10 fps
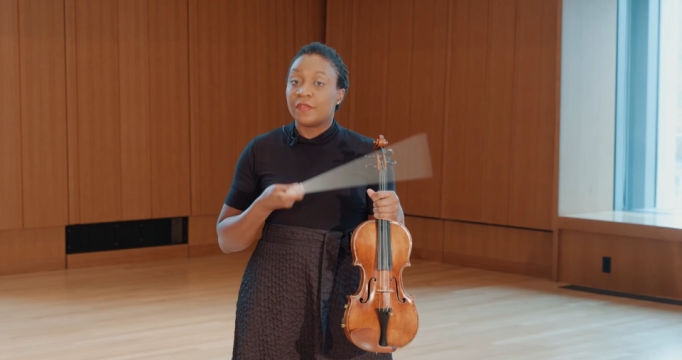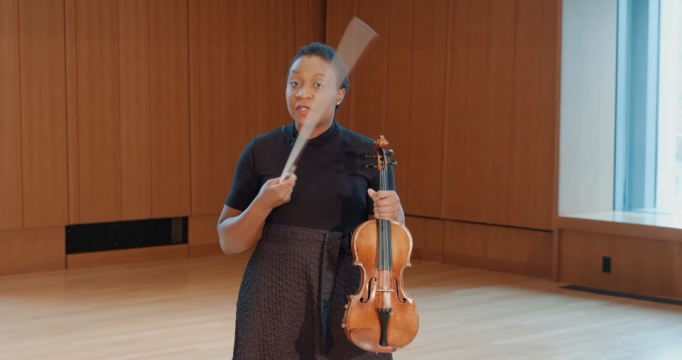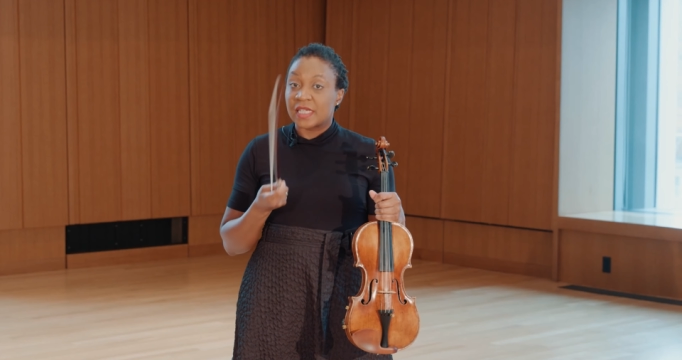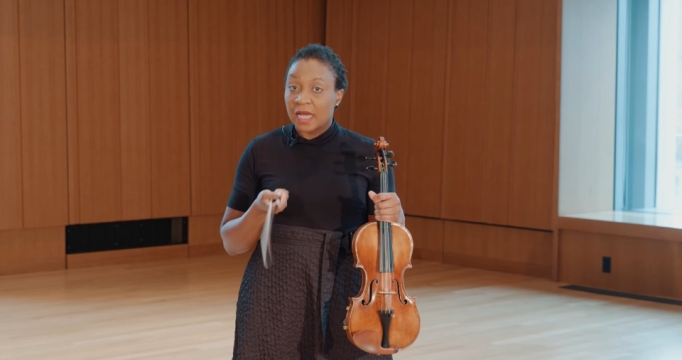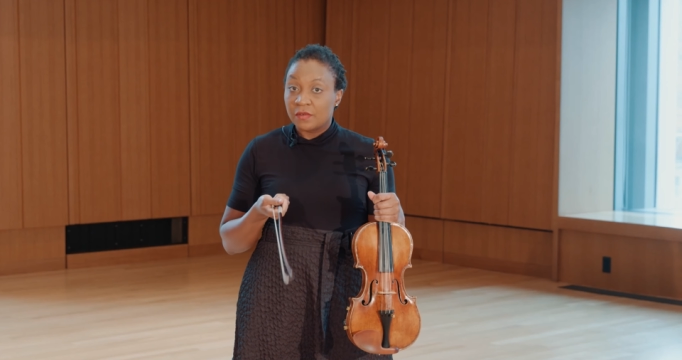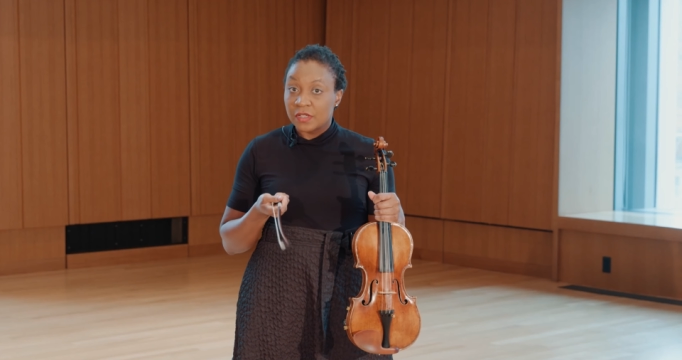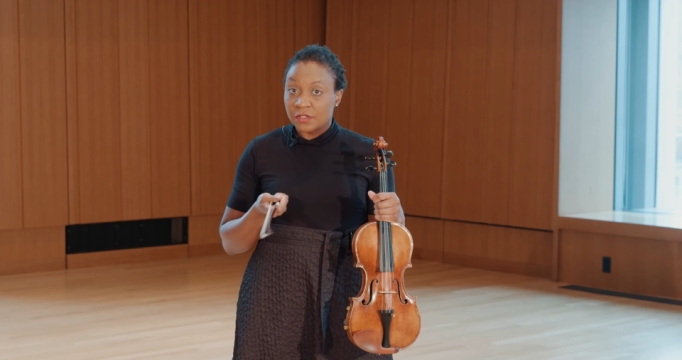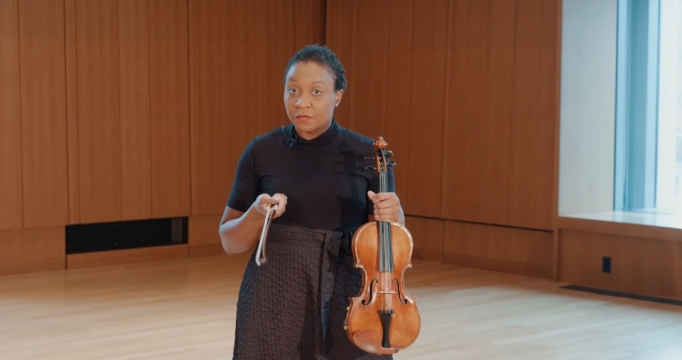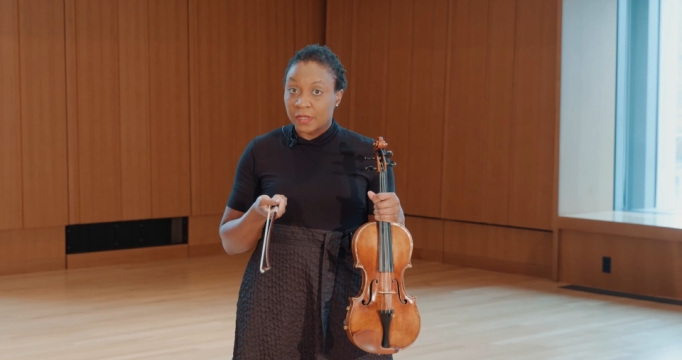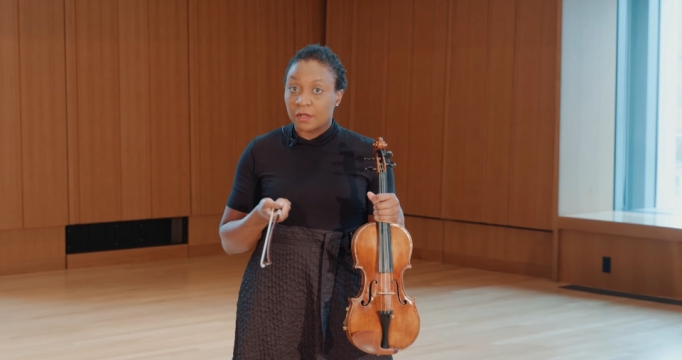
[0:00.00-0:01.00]
the sound
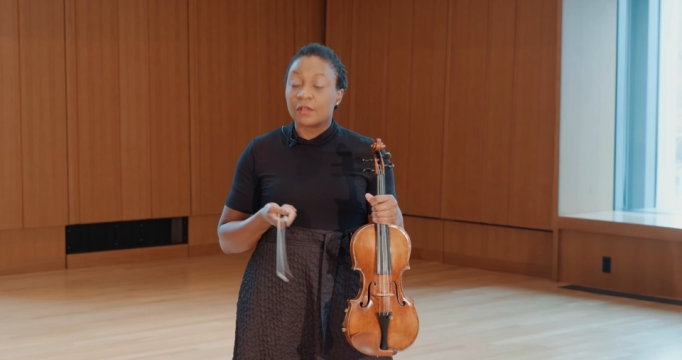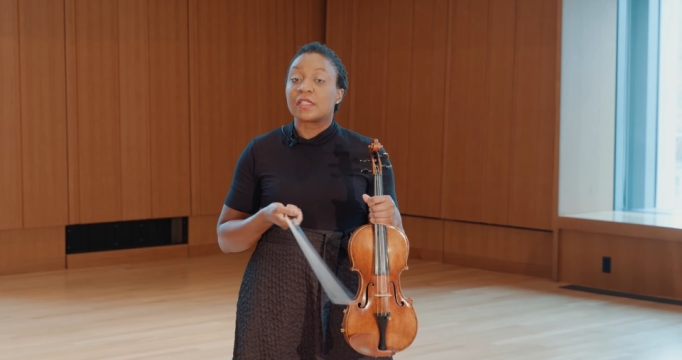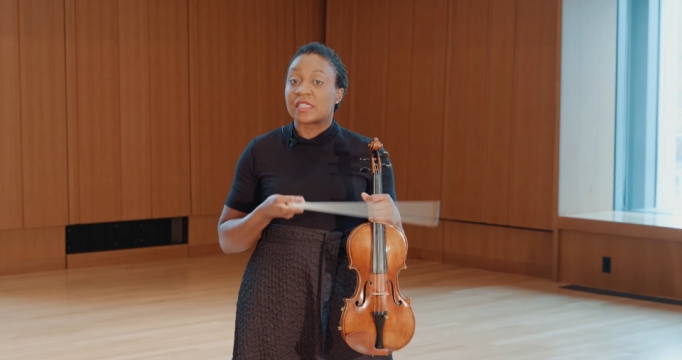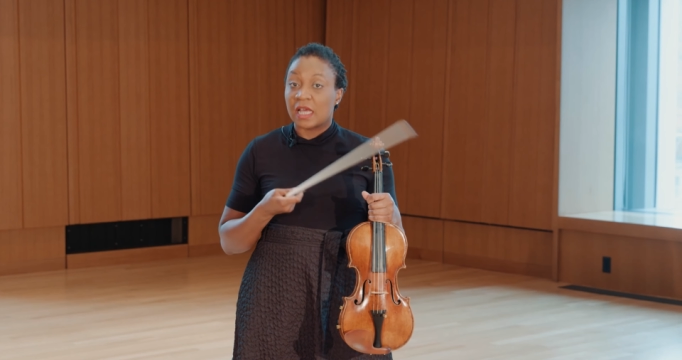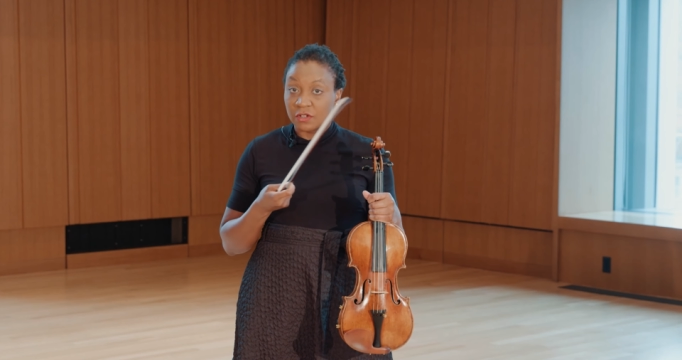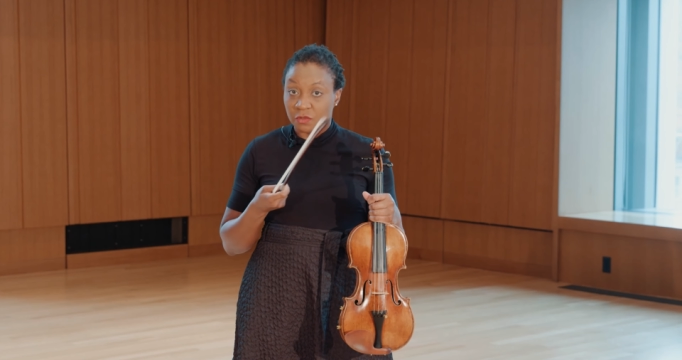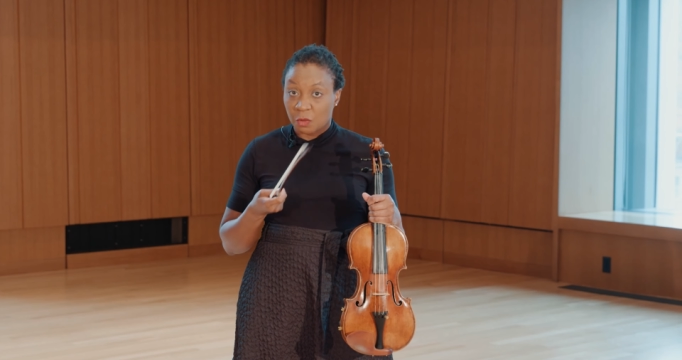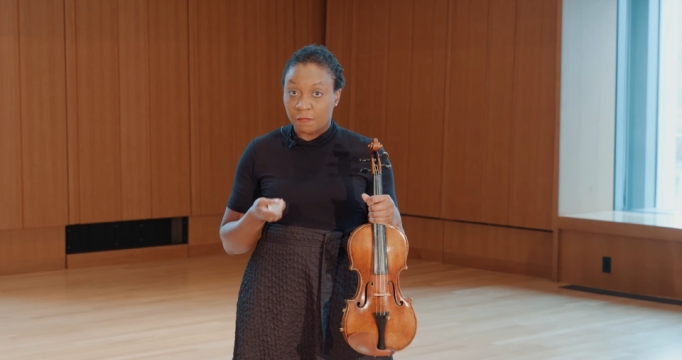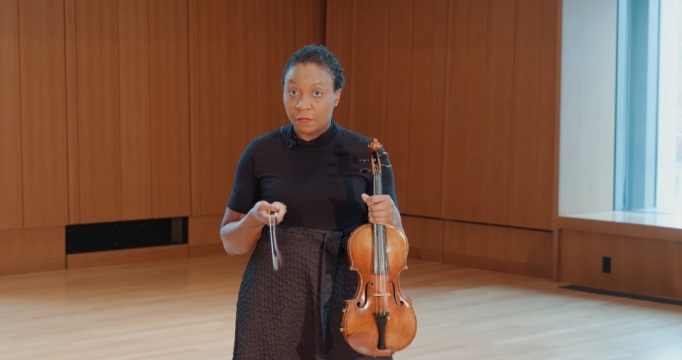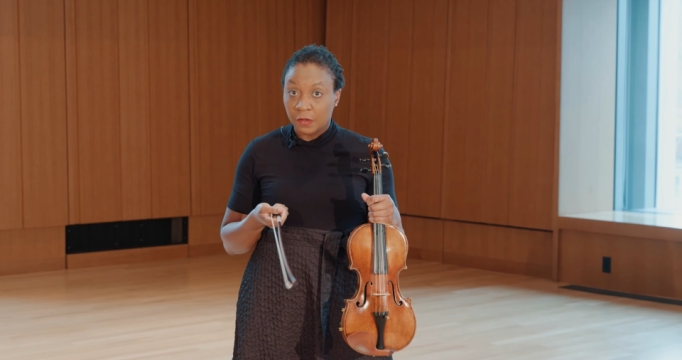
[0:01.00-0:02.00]
is freer, the sound is
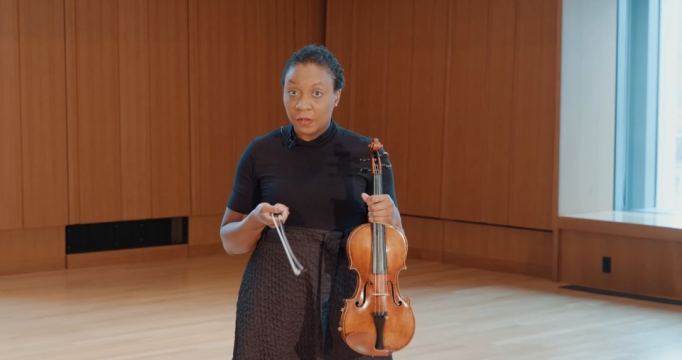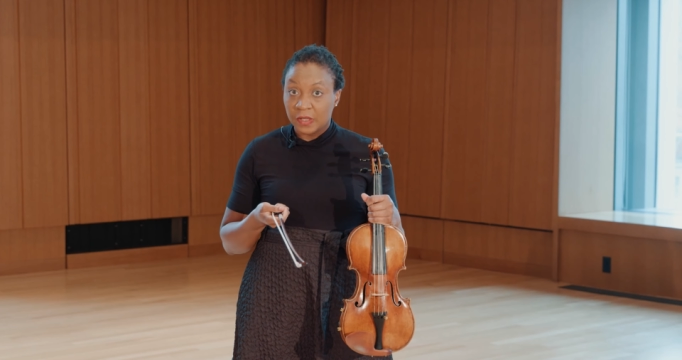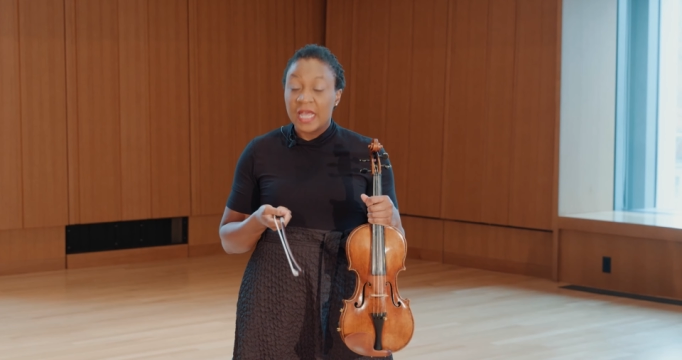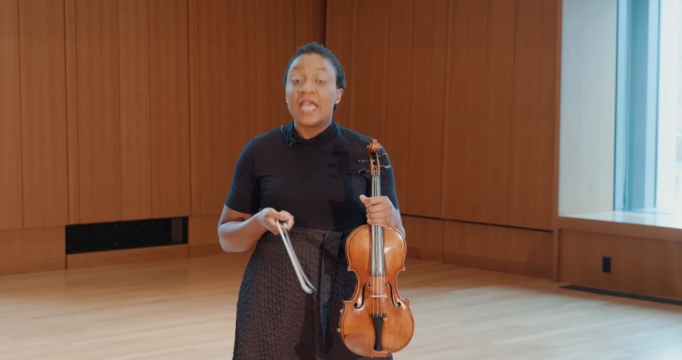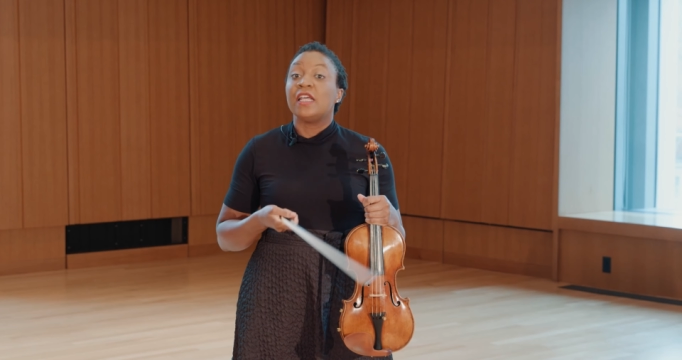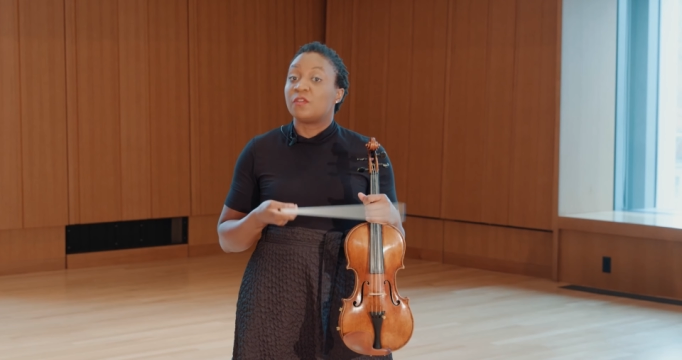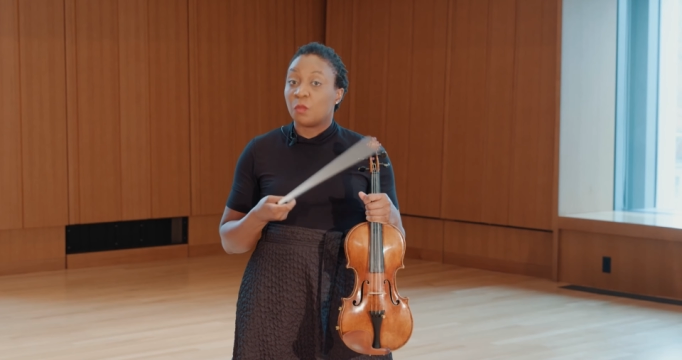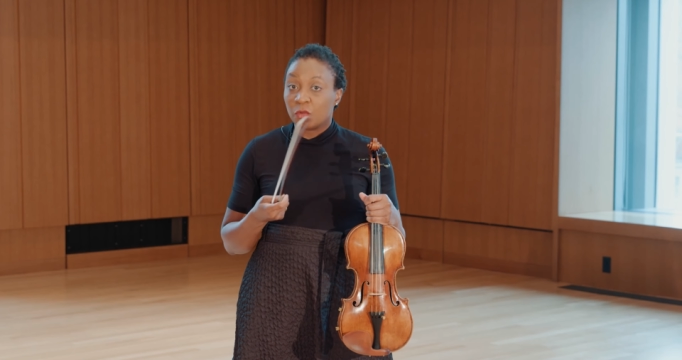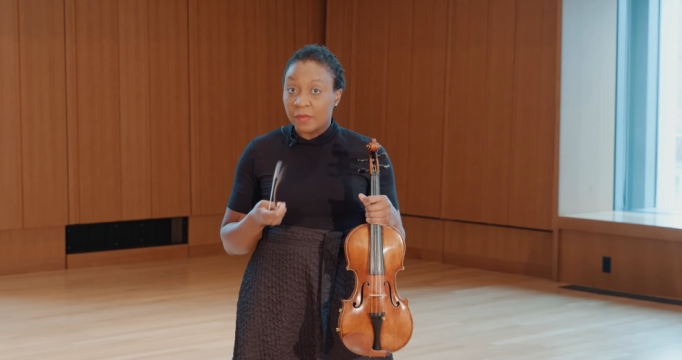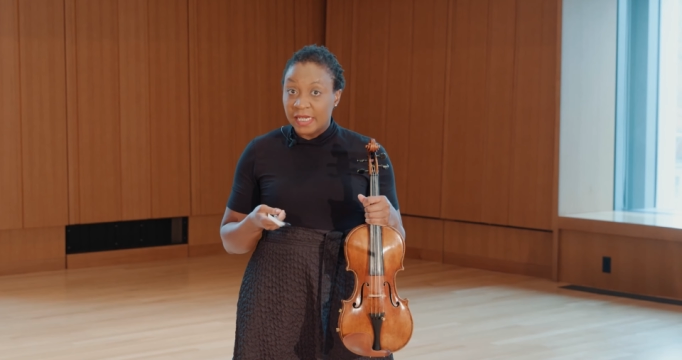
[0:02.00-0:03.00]
more full, it's
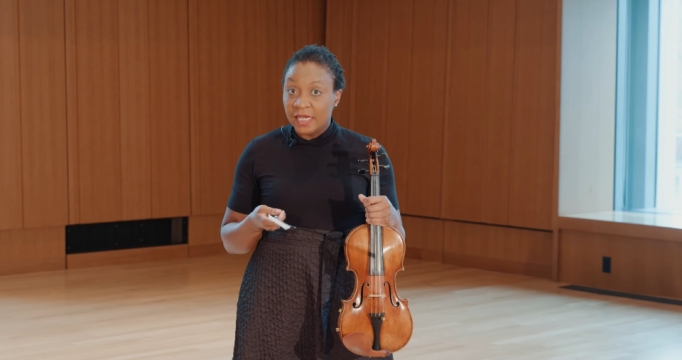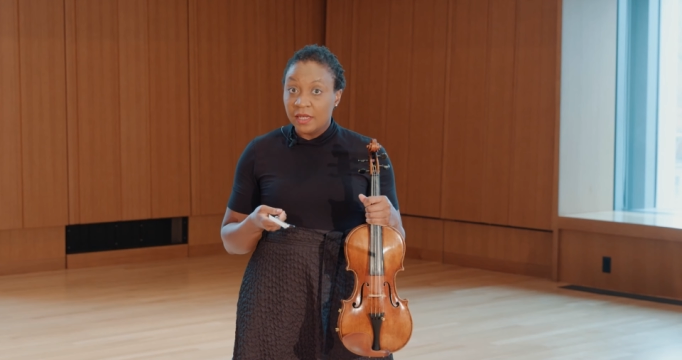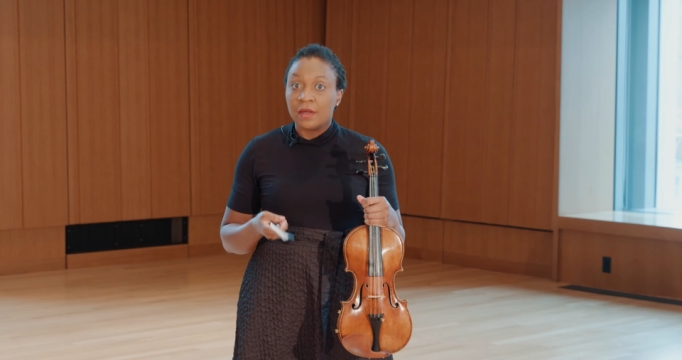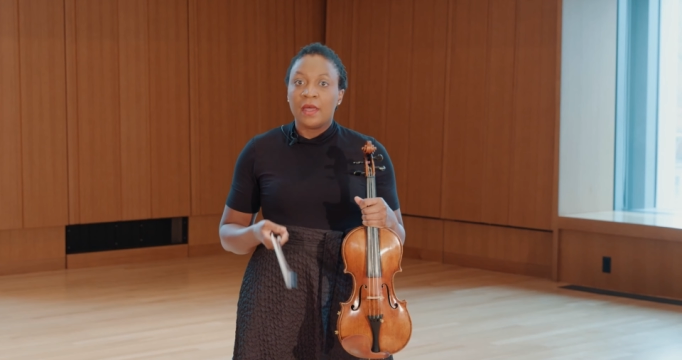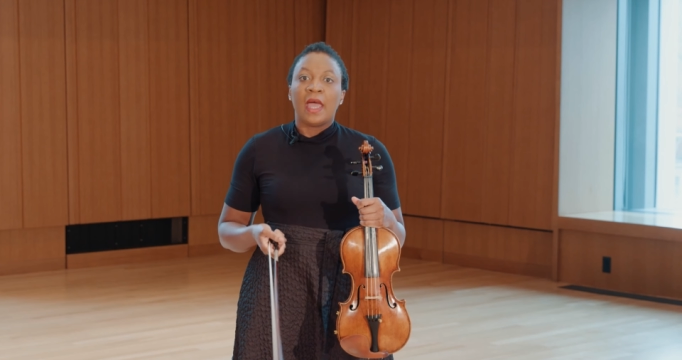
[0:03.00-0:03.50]
more ringy.